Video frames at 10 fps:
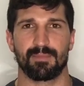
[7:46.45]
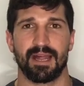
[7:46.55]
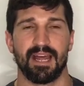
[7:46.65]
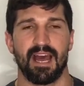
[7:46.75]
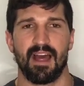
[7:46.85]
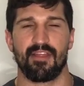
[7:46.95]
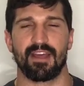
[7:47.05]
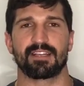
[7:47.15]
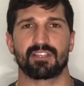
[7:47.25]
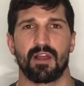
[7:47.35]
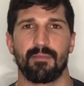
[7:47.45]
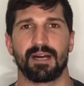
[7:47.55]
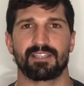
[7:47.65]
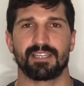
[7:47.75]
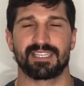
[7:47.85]
But thanks so
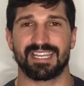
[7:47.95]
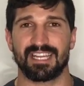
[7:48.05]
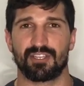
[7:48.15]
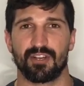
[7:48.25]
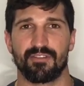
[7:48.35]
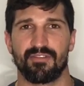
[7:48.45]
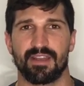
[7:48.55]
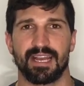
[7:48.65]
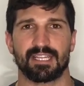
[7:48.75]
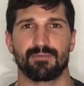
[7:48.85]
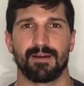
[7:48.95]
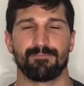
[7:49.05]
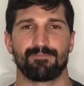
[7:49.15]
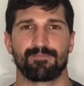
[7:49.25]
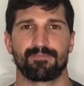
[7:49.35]
much and stay tuned for the next
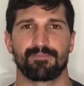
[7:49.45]
one.